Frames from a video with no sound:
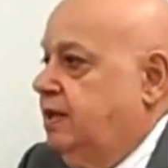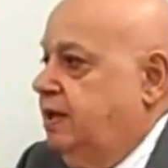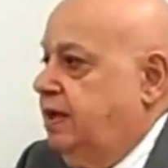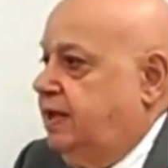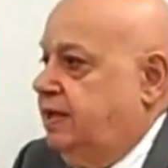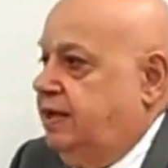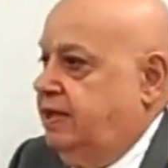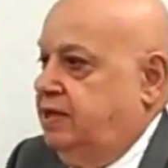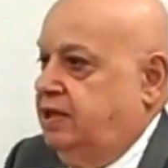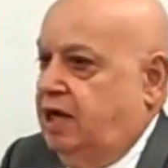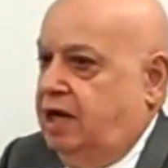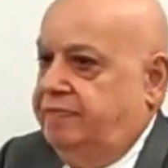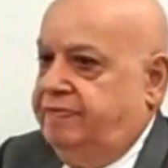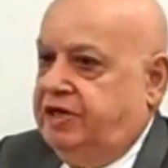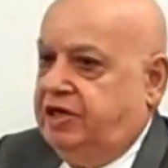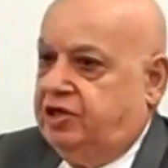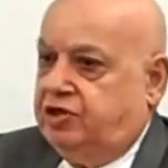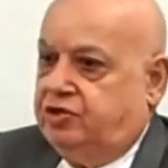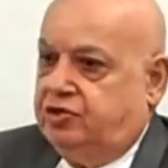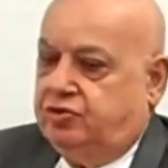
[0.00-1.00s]

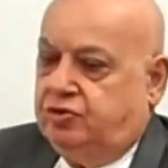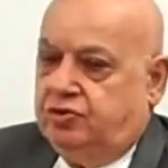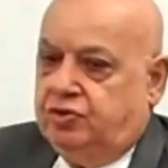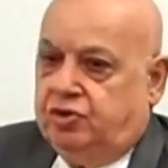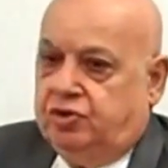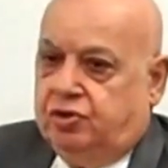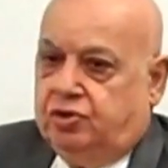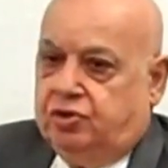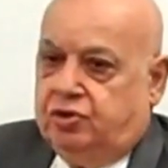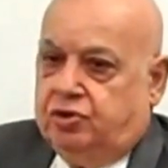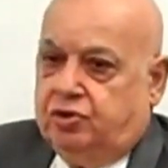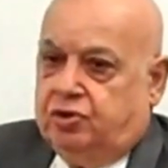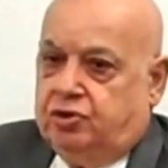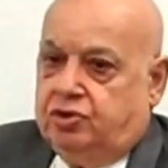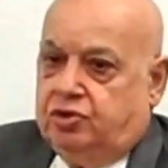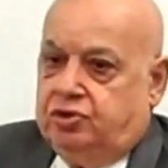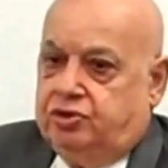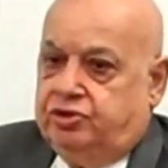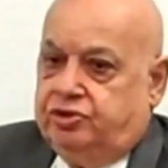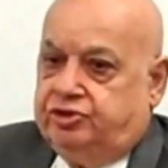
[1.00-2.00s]
economic to
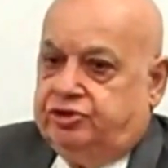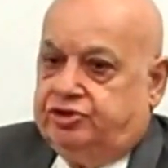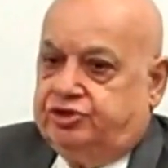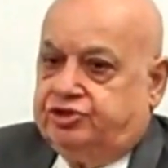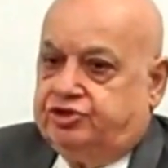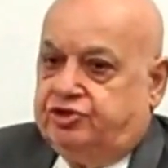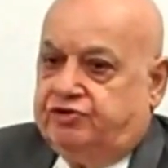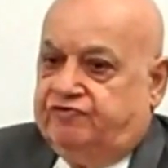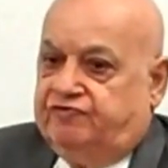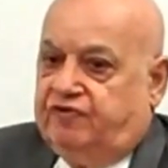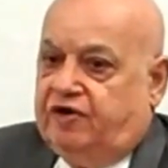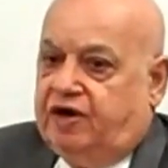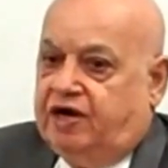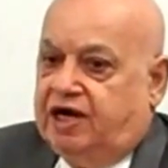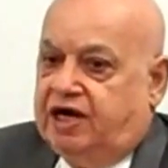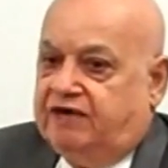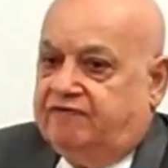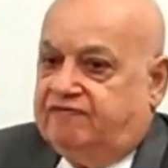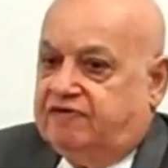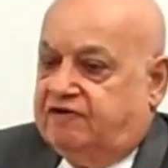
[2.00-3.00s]

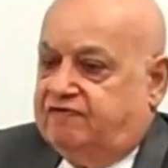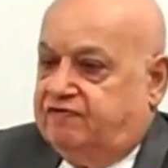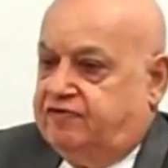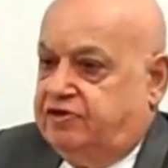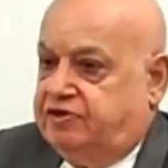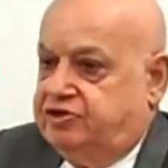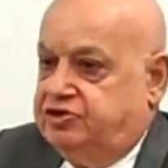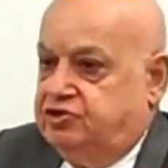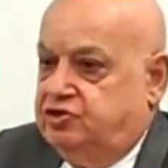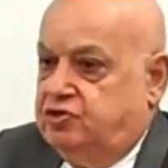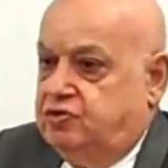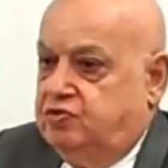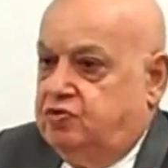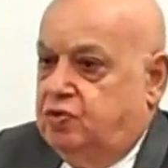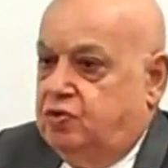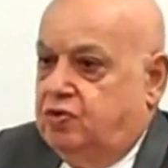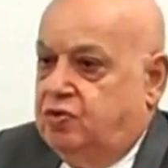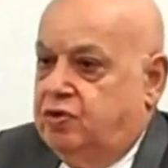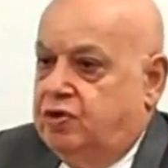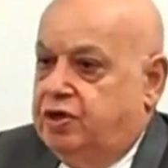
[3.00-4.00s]
survive if there's no
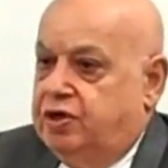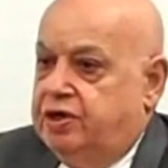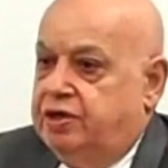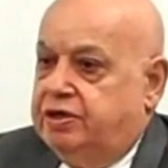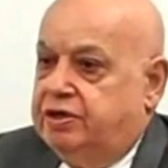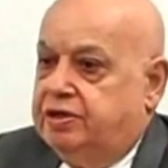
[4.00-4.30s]
war?